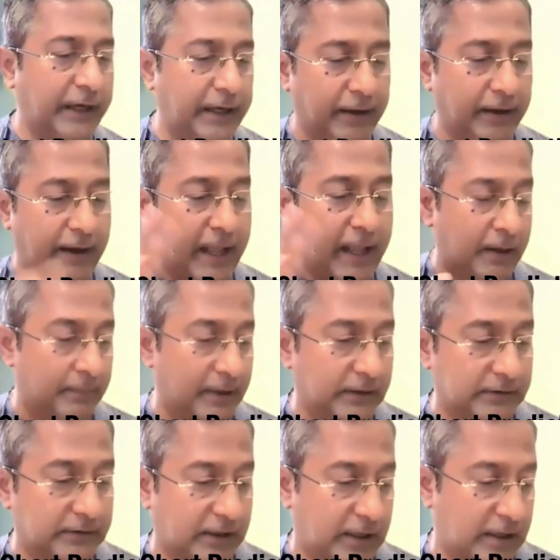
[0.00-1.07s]
getting rare
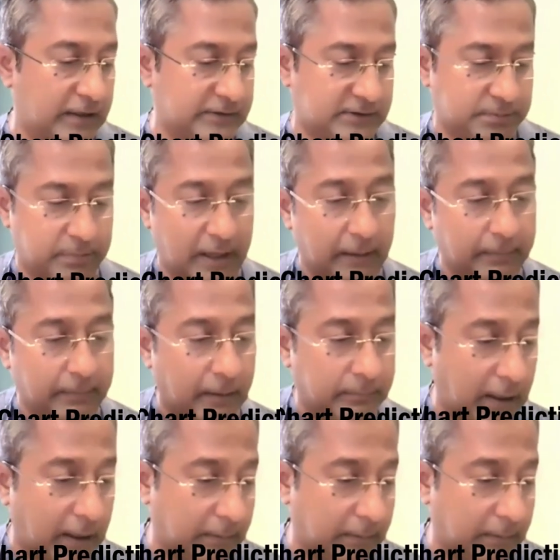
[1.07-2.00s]
mantras, blah, blah,